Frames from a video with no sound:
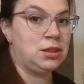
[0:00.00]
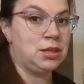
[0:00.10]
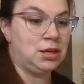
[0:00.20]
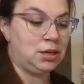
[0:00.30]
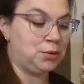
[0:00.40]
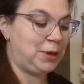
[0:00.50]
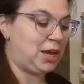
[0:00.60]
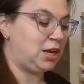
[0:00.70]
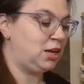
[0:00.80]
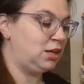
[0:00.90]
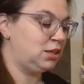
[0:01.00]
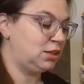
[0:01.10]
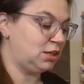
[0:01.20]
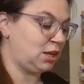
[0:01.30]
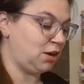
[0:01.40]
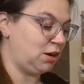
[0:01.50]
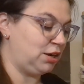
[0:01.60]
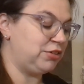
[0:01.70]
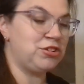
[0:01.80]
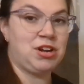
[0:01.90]
the needle bed, the
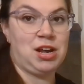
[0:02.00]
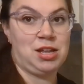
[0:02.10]
carriage,